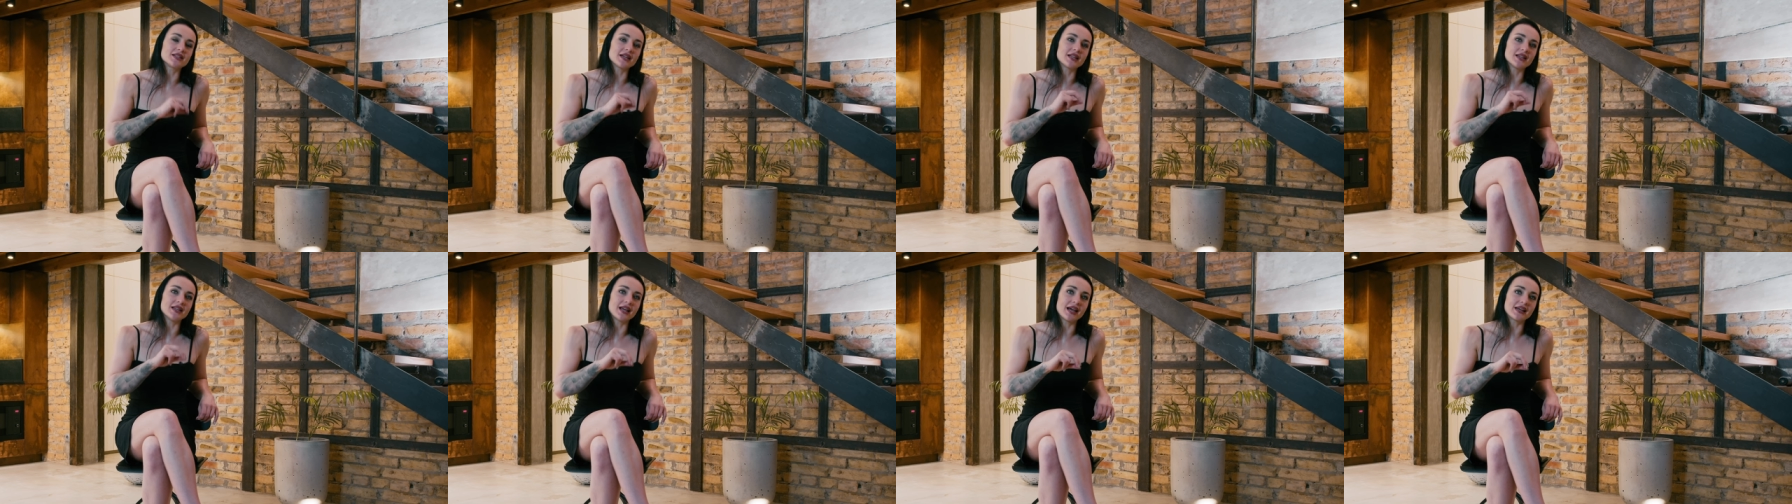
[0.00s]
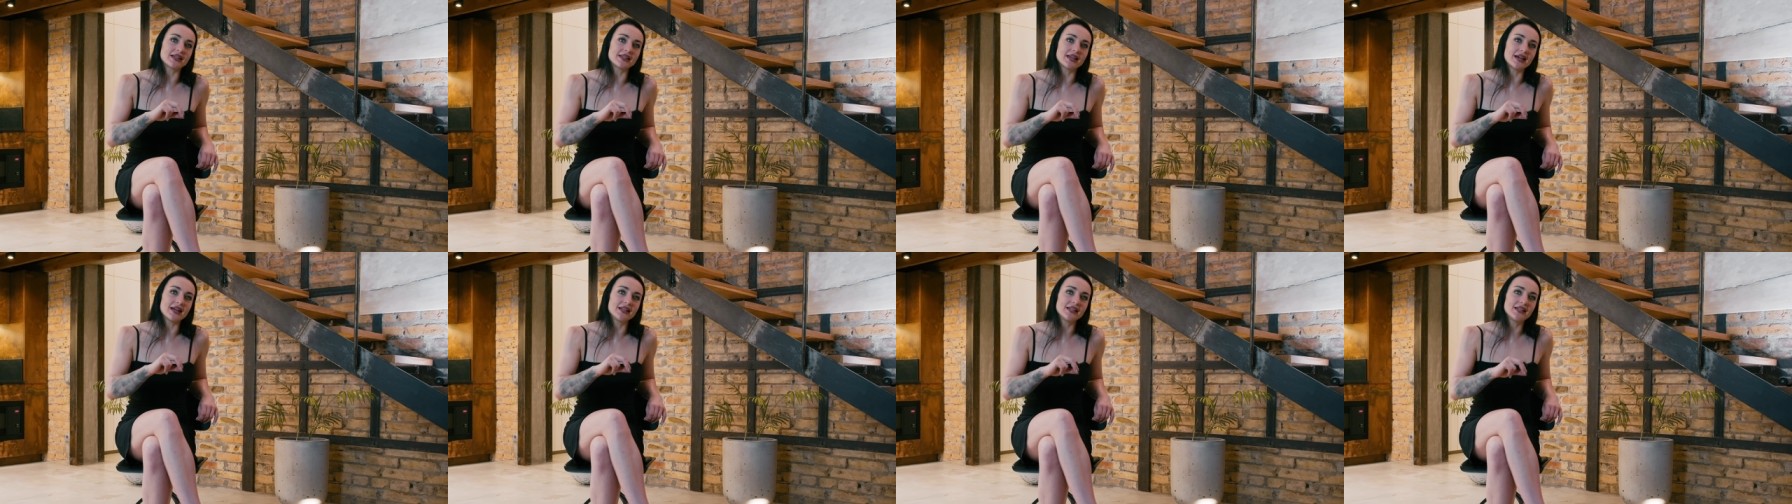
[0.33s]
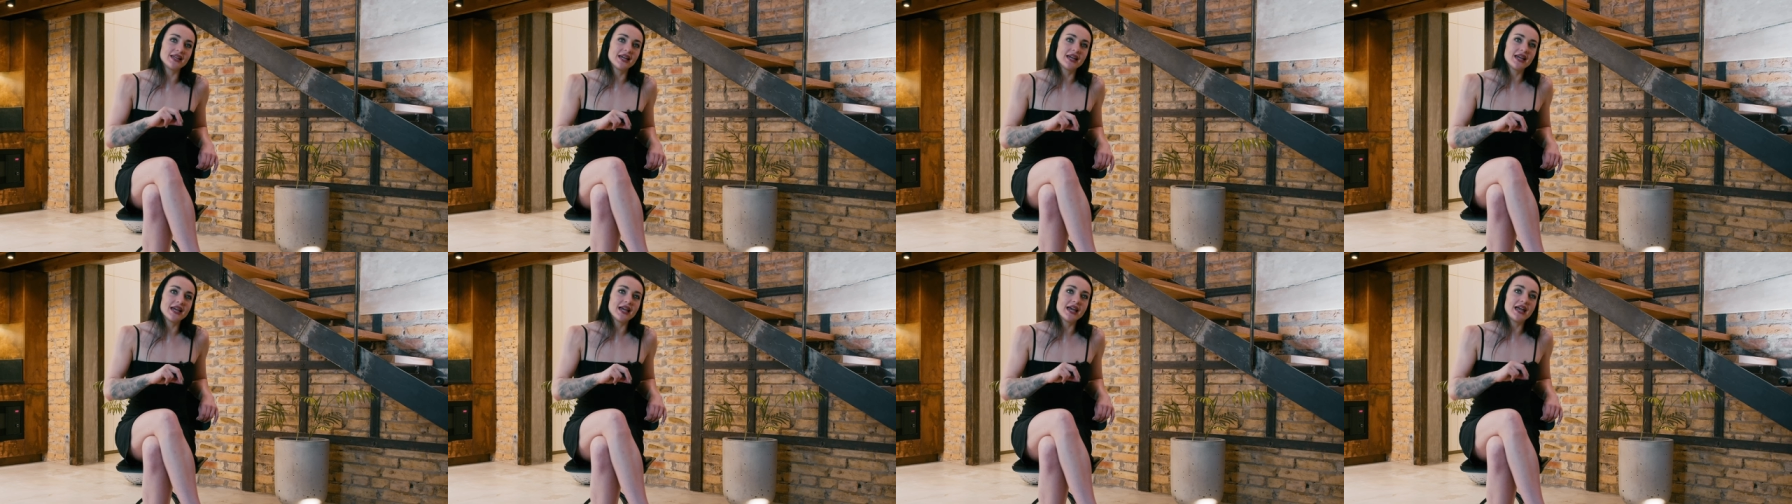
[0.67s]
I like that,
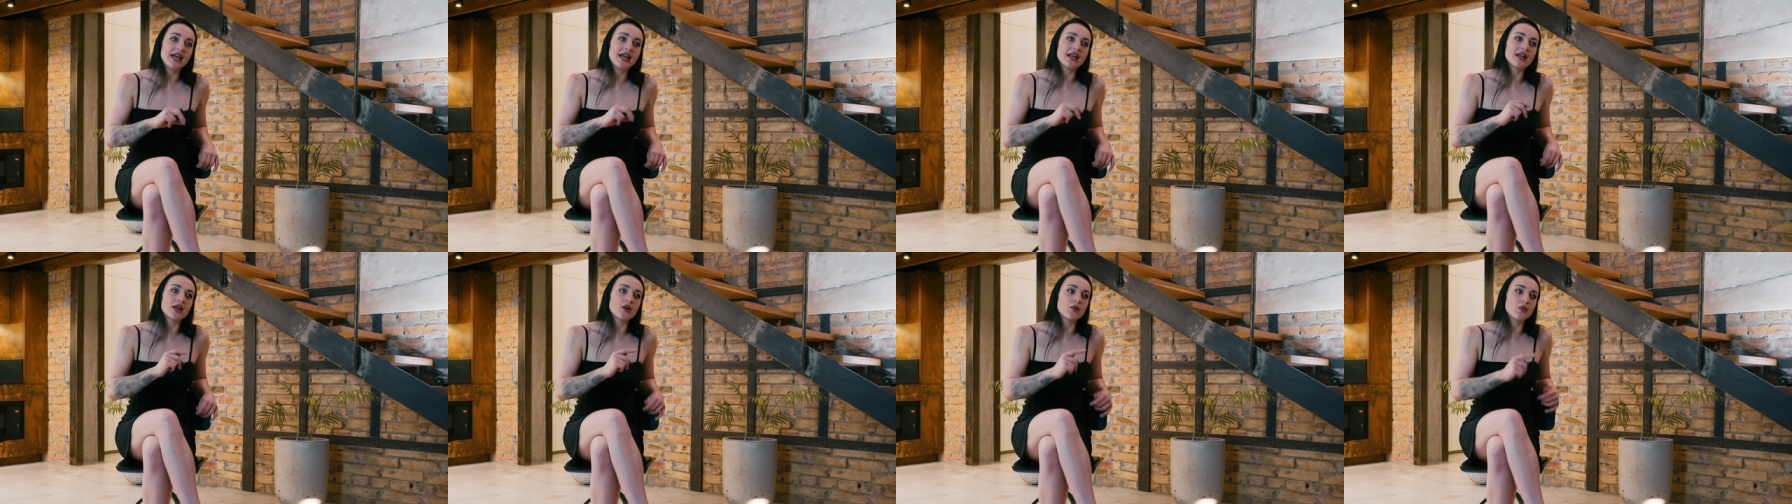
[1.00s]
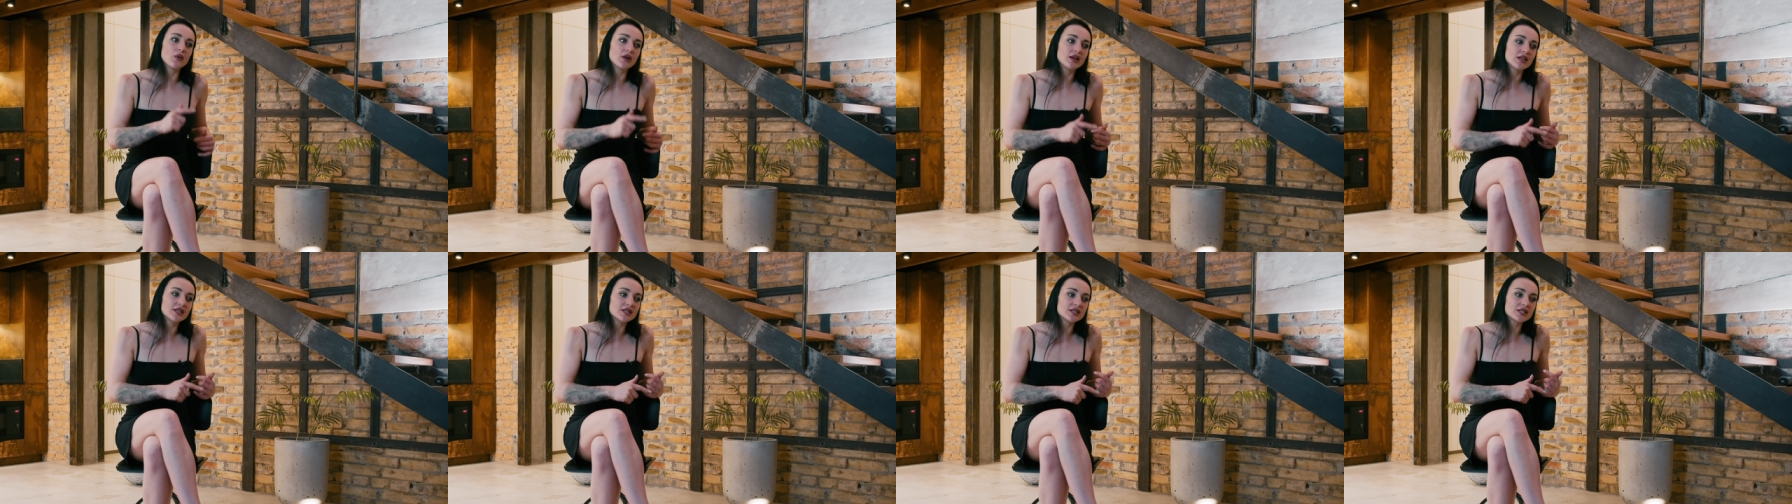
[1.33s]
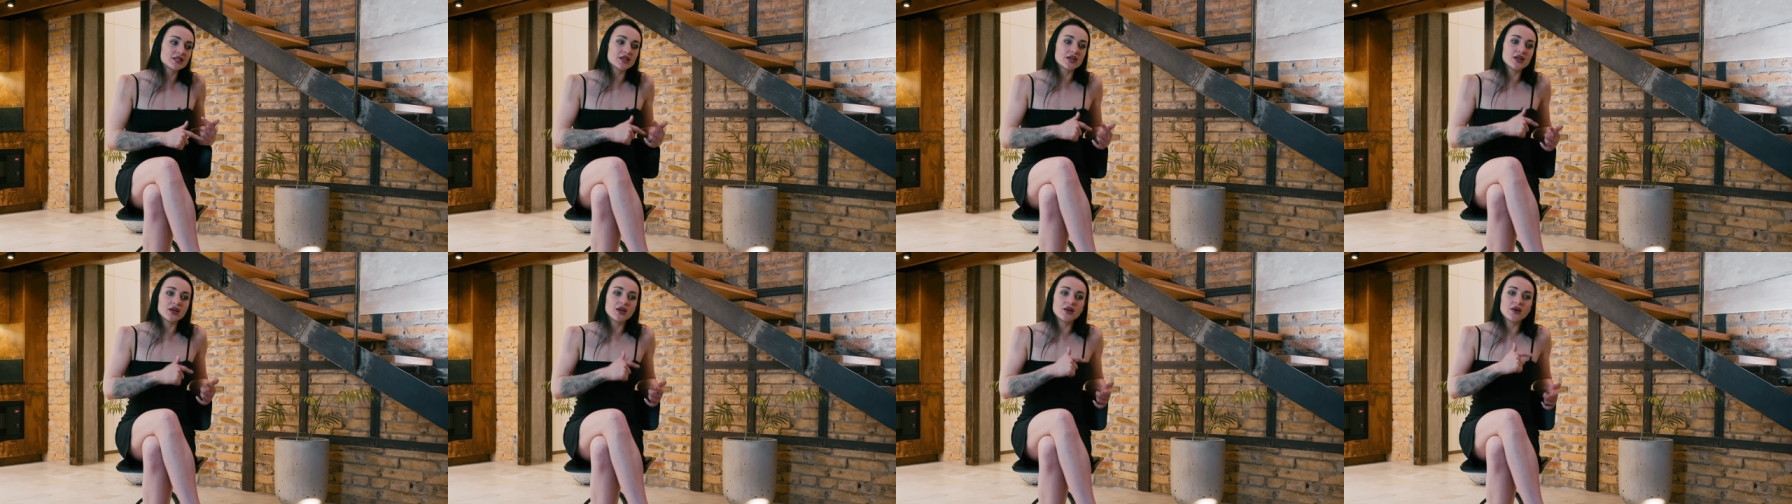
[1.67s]
and I wanted
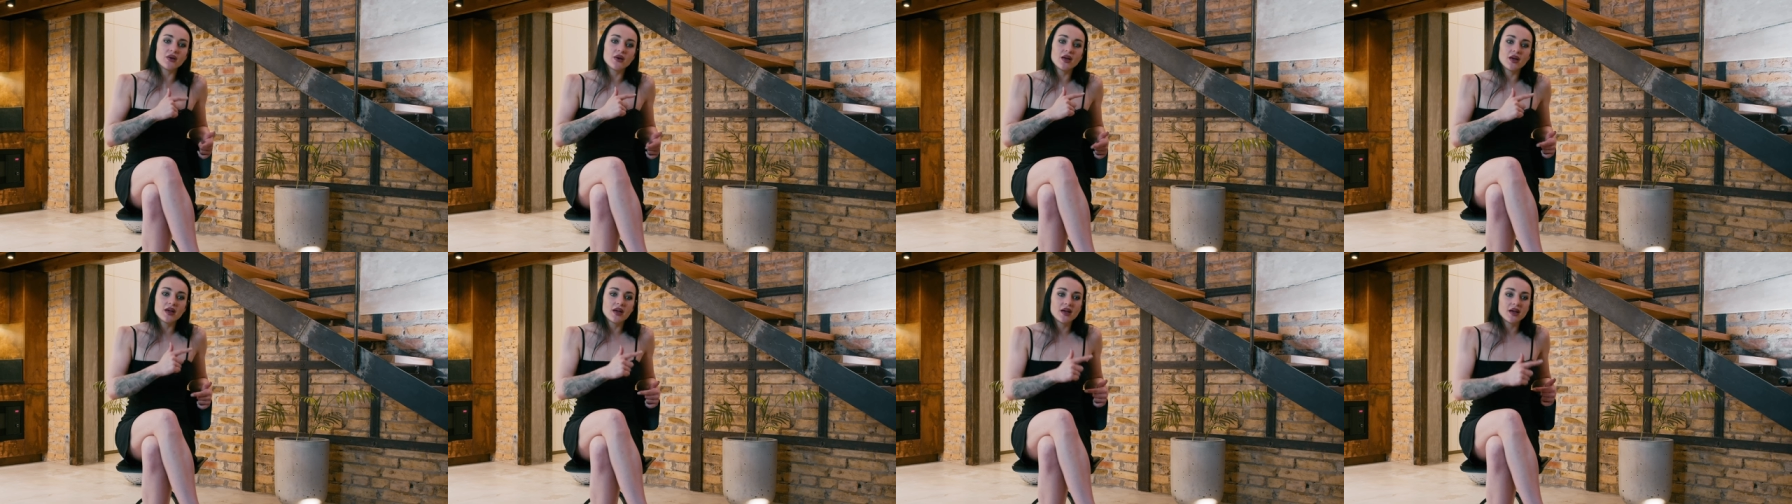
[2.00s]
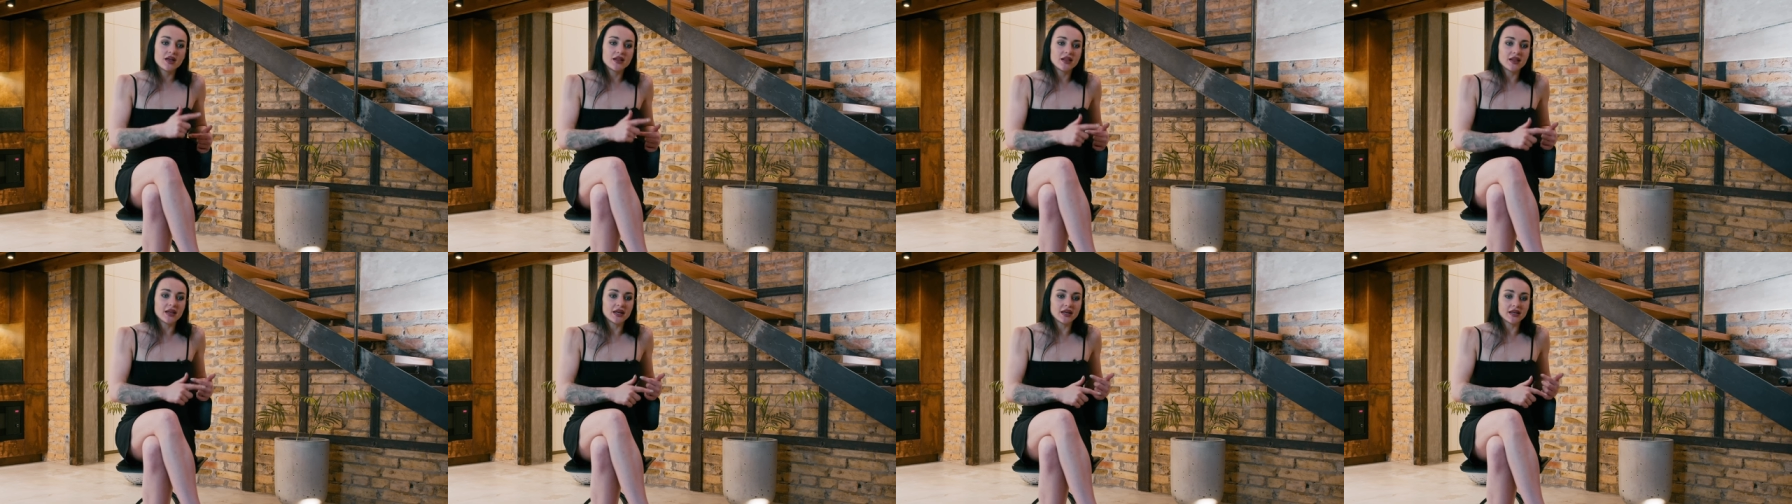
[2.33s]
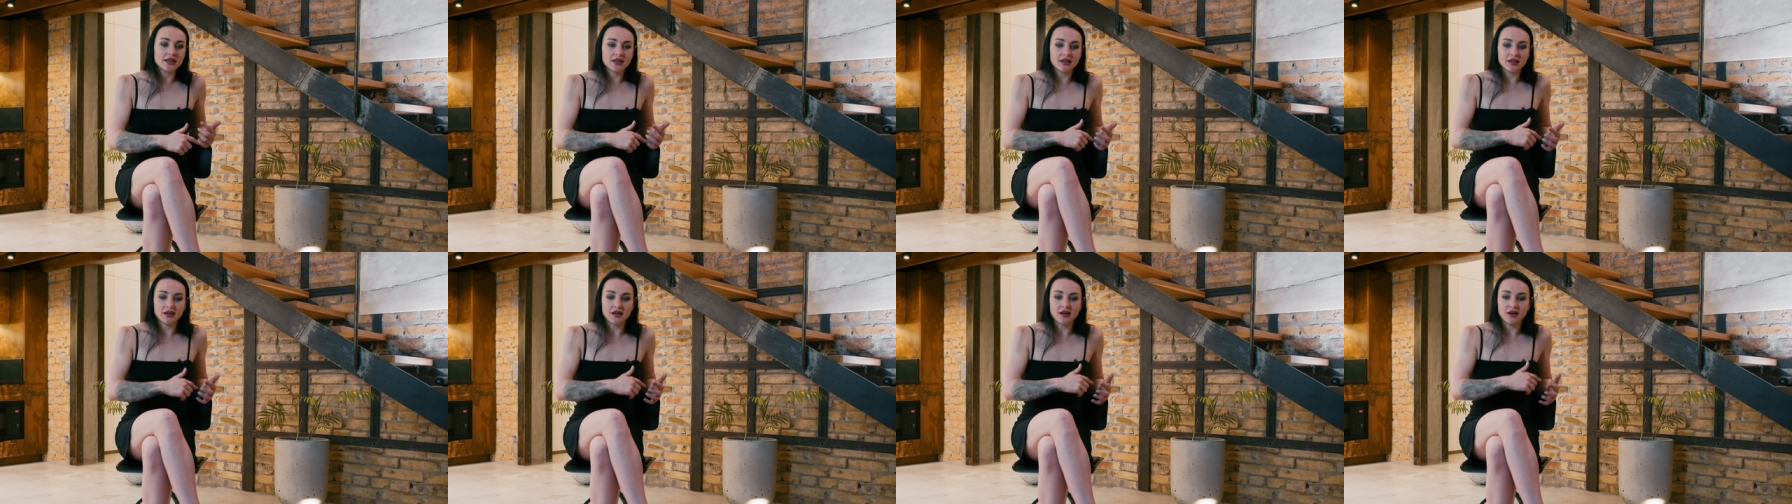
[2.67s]
to
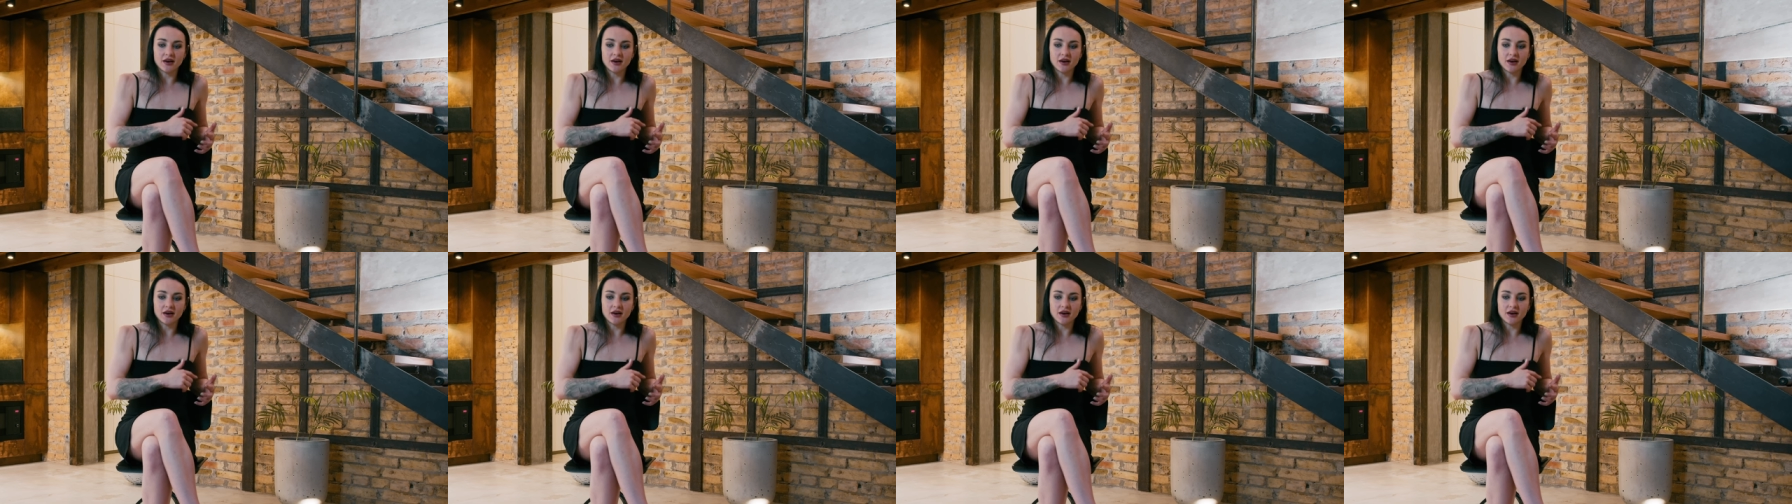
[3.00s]
like.